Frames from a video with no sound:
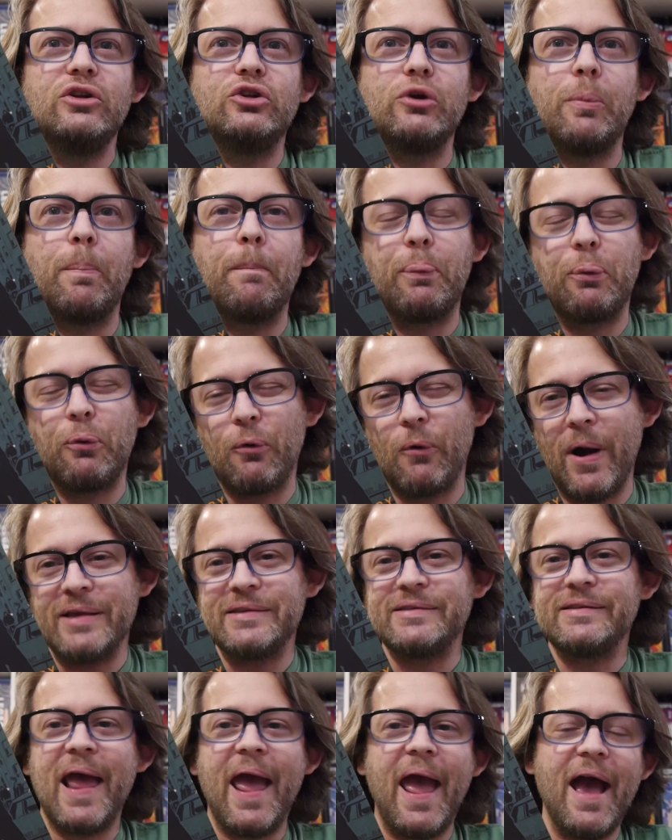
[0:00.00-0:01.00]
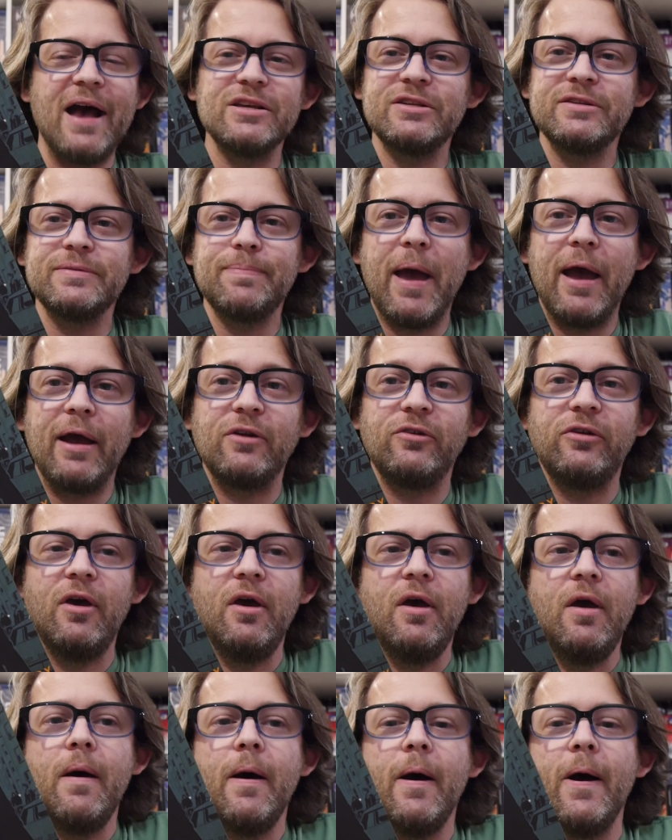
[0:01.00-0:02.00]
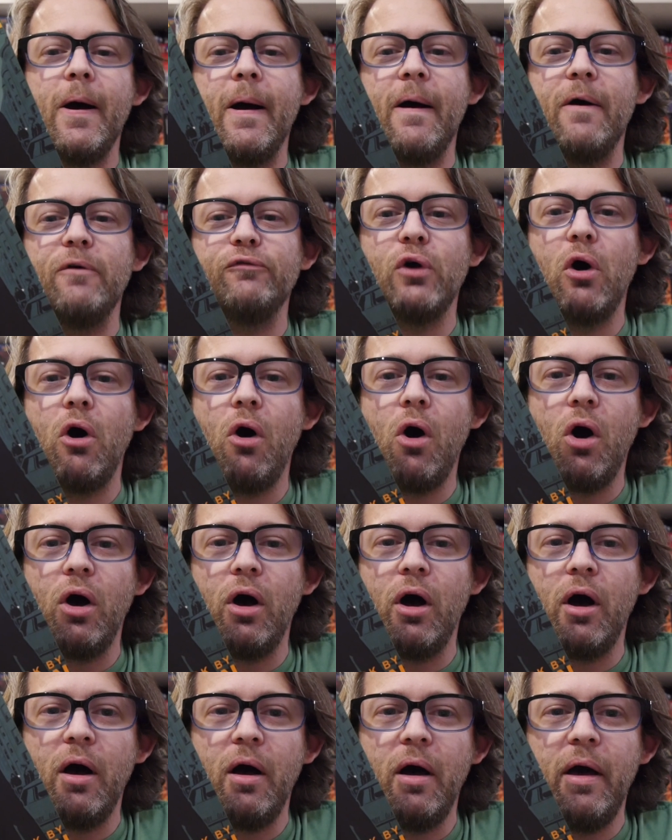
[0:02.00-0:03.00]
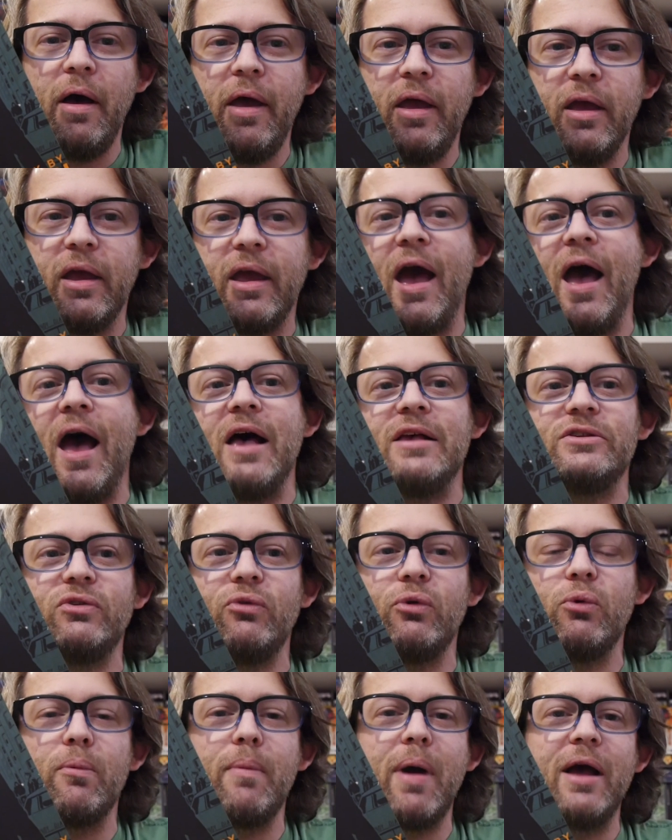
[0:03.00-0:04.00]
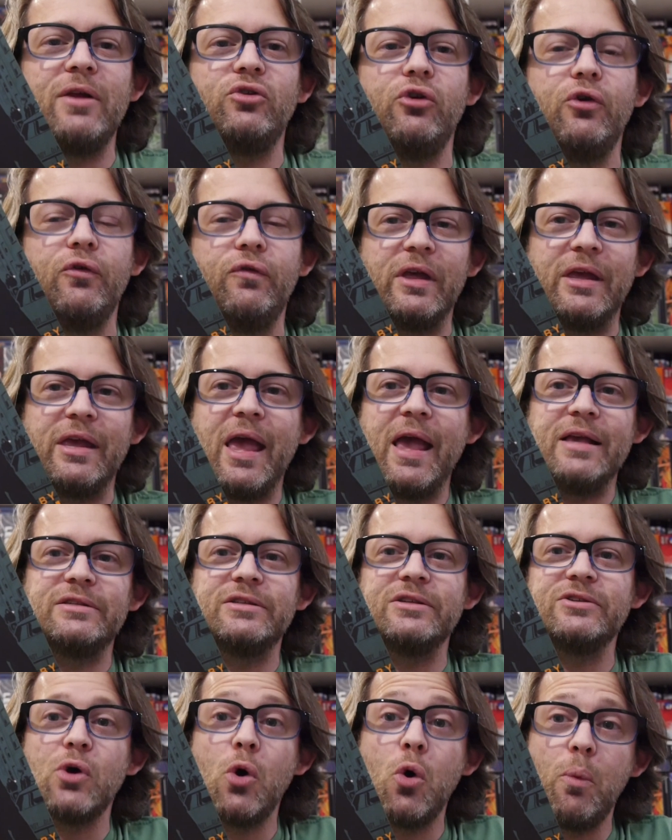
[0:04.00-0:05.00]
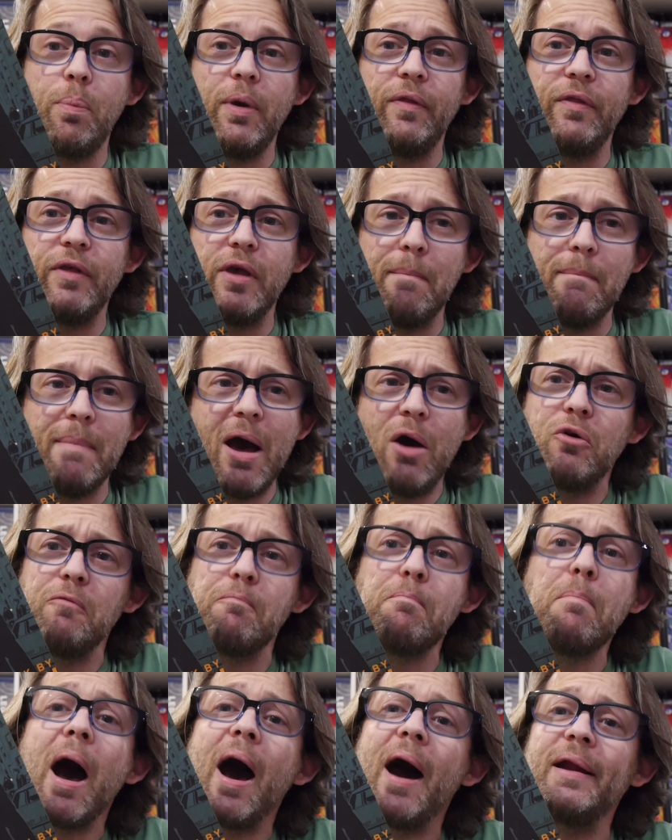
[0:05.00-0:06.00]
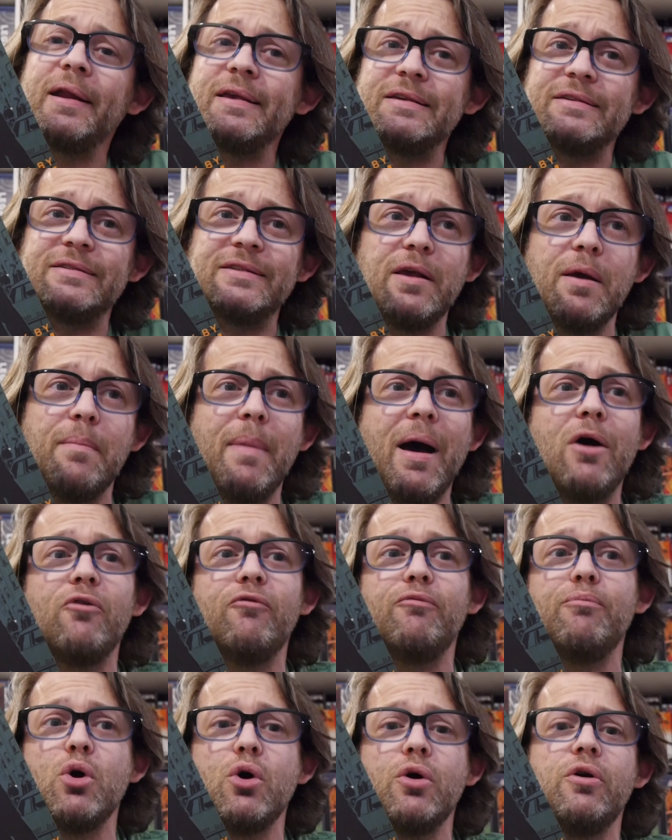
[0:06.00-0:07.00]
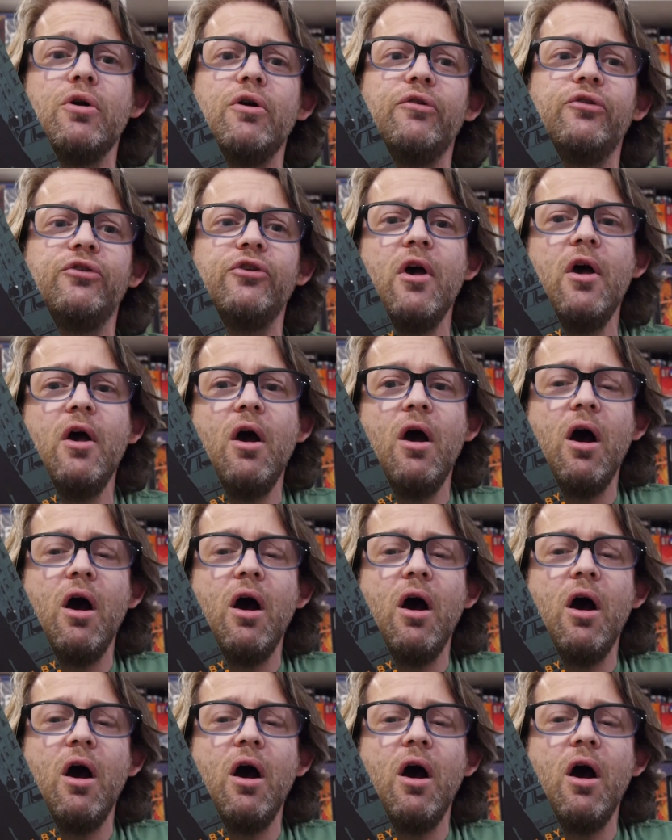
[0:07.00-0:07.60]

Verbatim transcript: depressed aspect of it constantly reminds you of the cases open, the amount of bodies, the amount of murders,